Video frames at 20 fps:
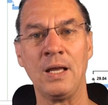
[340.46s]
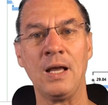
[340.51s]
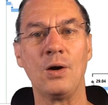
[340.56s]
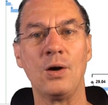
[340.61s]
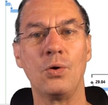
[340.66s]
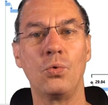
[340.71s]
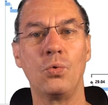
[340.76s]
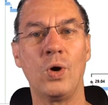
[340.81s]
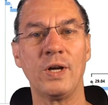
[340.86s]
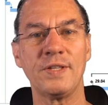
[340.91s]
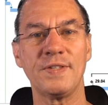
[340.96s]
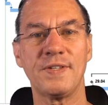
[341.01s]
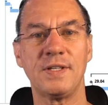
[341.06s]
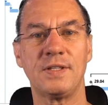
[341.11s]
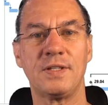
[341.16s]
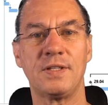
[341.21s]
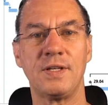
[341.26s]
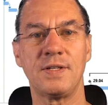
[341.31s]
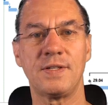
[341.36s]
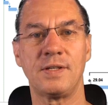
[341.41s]
Once it
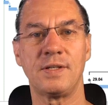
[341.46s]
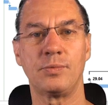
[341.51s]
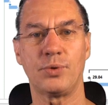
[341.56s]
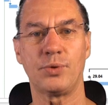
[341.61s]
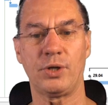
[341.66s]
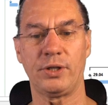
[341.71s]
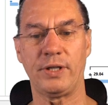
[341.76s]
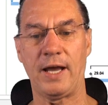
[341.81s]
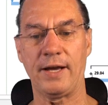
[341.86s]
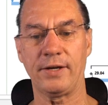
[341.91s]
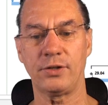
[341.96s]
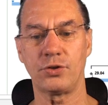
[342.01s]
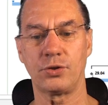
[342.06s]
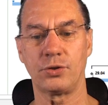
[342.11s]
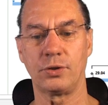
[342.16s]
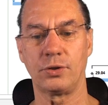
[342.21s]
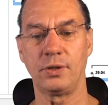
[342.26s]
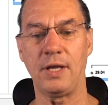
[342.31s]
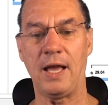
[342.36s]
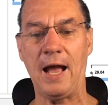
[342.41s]
is in
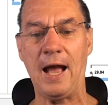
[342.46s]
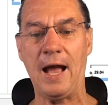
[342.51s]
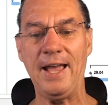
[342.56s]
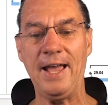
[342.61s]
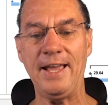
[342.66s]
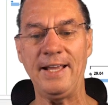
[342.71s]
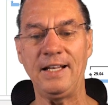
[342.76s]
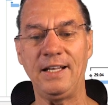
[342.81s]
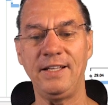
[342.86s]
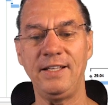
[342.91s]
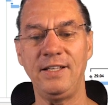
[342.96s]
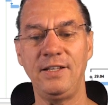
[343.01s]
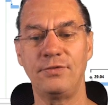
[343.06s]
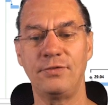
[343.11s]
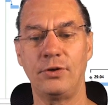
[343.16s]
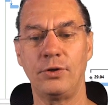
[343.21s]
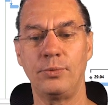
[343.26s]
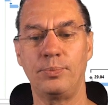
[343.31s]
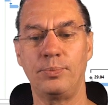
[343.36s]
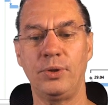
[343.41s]
production, I leave
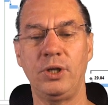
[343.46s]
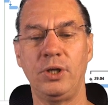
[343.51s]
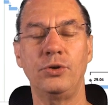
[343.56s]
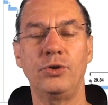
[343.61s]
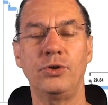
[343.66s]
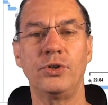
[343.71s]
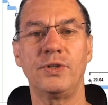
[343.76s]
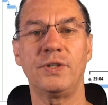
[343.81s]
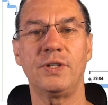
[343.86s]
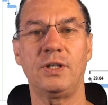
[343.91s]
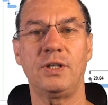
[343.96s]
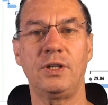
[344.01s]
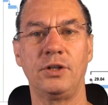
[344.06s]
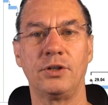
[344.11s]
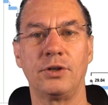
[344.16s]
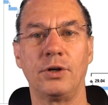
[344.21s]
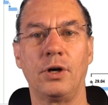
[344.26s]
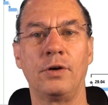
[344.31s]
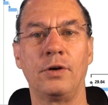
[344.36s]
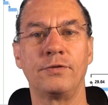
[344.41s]
a period
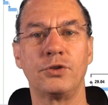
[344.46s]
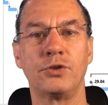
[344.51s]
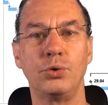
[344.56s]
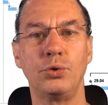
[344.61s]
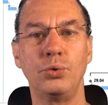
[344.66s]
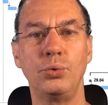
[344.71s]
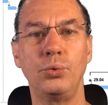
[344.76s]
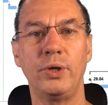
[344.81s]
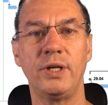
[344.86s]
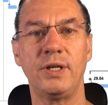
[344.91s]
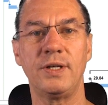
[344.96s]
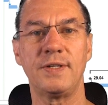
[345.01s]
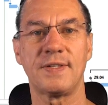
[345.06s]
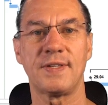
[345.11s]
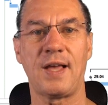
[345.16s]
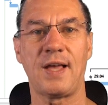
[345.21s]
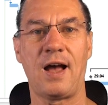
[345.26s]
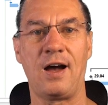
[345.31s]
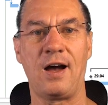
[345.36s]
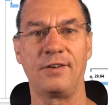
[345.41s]
here of 2 weeks
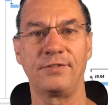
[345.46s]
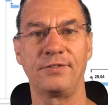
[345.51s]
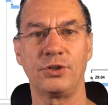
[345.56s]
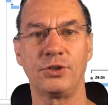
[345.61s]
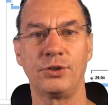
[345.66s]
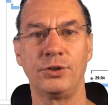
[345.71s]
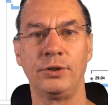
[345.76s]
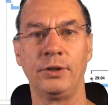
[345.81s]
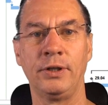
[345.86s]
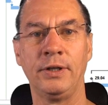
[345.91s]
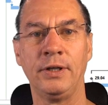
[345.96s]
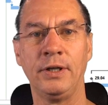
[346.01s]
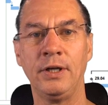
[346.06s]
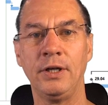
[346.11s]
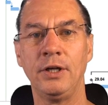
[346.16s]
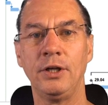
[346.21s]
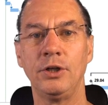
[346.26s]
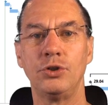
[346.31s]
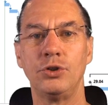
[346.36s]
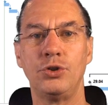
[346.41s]
after,
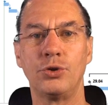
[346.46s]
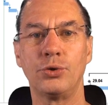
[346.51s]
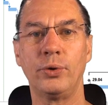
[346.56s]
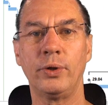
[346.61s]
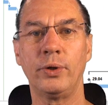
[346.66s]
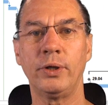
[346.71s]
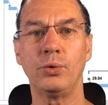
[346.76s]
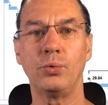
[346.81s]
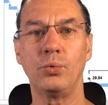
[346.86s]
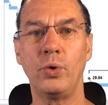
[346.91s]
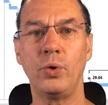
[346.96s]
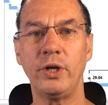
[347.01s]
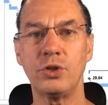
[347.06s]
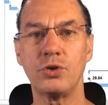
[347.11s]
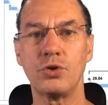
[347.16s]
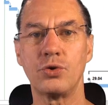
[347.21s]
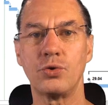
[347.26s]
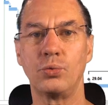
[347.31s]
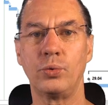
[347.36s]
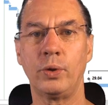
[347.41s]
during
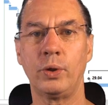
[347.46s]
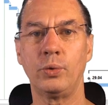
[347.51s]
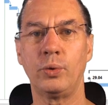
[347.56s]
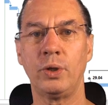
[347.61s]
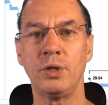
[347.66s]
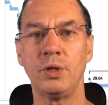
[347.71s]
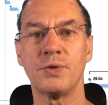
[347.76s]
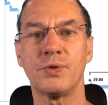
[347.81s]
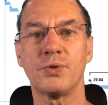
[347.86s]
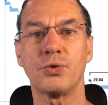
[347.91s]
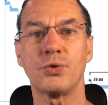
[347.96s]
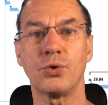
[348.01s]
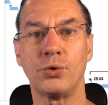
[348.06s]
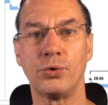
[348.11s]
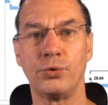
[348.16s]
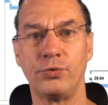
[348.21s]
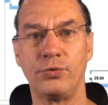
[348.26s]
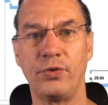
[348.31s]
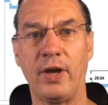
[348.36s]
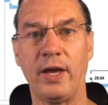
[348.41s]
which we will
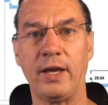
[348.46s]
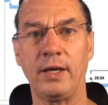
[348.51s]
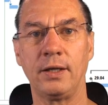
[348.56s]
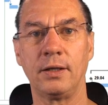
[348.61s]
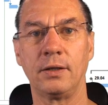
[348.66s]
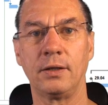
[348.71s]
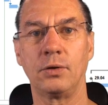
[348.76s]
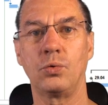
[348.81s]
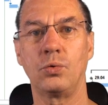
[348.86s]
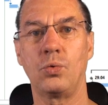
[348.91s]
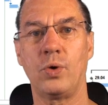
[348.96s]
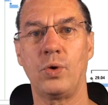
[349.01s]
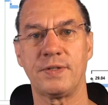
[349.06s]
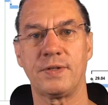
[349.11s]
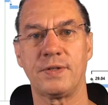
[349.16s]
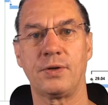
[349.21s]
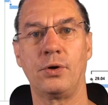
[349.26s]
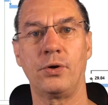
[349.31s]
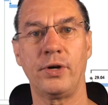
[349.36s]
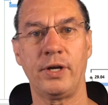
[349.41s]
survey what's
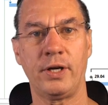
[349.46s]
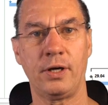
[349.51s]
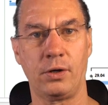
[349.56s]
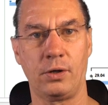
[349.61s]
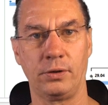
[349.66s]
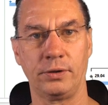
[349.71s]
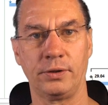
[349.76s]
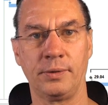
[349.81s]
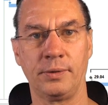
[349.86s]
going on.